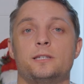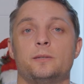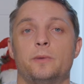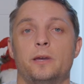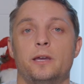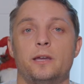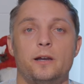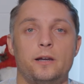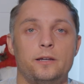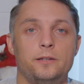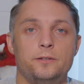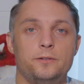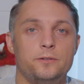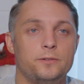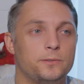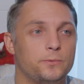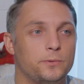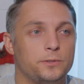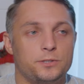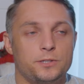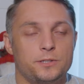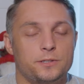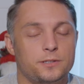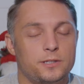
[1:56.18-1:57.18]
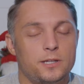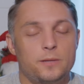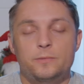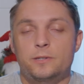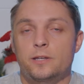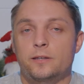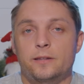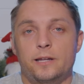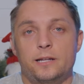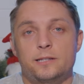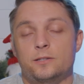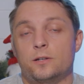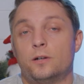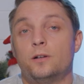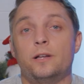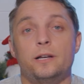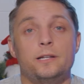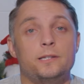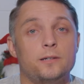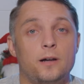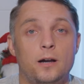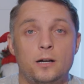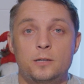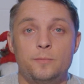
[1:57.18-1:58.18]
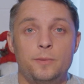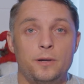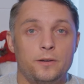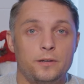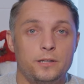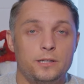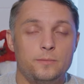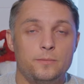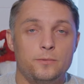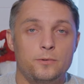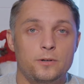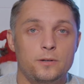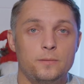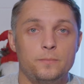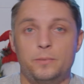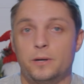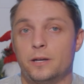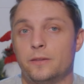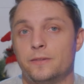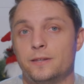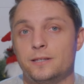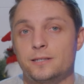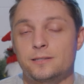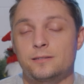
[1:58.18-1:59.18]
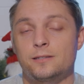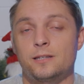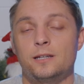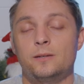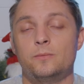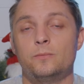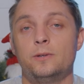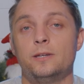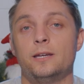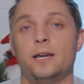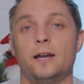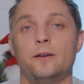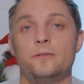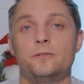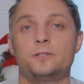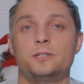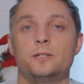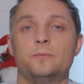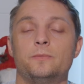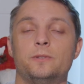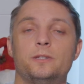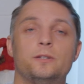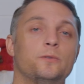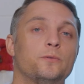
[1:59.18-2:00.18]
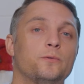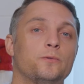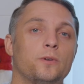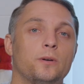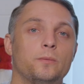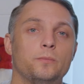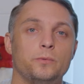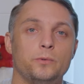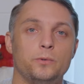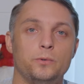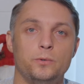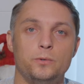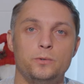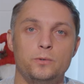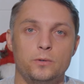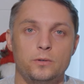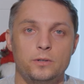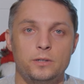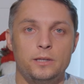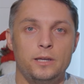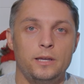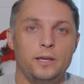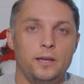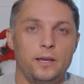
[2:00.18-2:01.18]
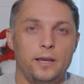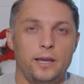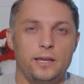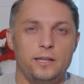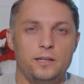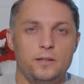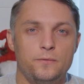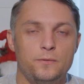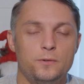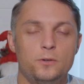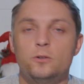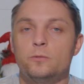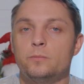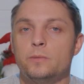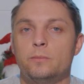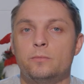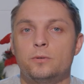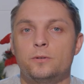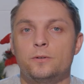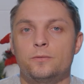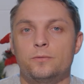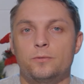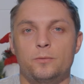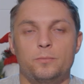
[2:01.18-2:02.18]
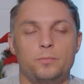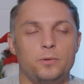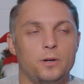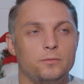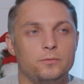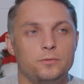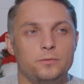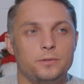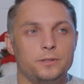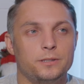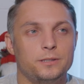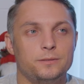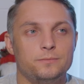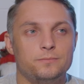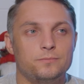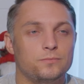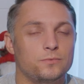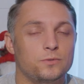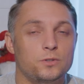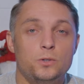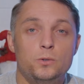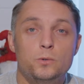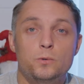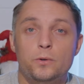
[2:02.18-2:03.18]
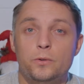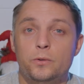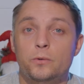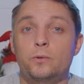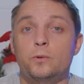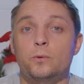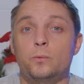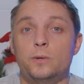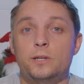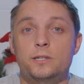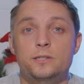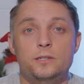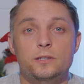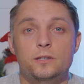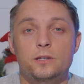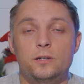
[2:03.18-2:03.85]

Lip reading: some AI news, which it seems like that's all I talk about anymore, but this time we have something from Google. And if you remember, for probably 2 or 3 weeks